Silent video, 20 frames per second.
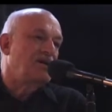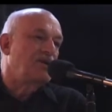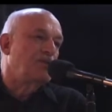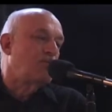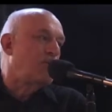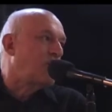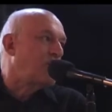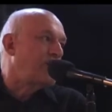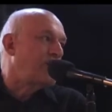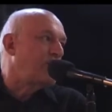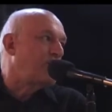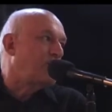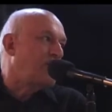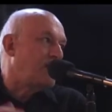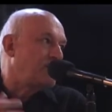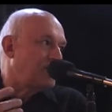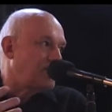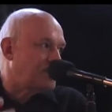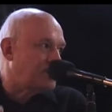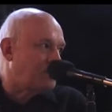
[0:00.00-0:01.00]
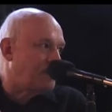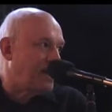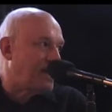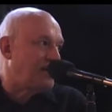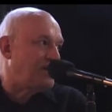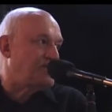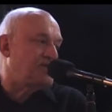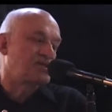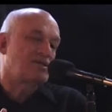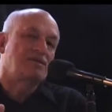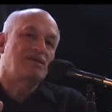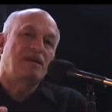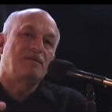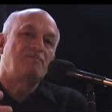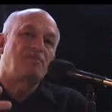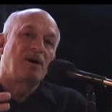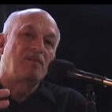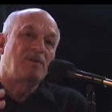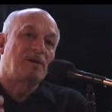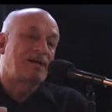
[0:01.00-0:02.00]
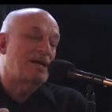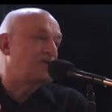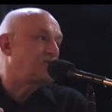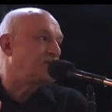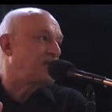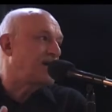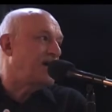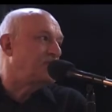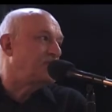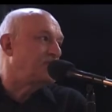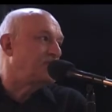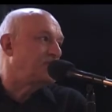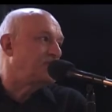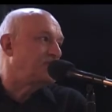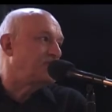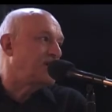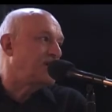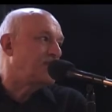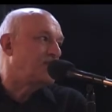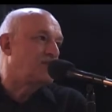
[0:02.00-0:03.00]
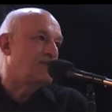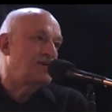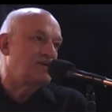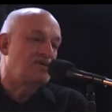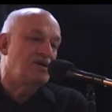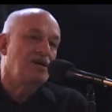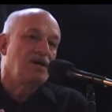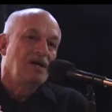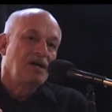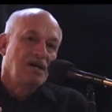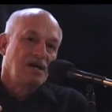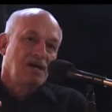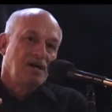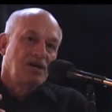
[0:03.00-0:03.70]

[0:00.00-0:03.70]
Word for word: eroding public space and public education in general, and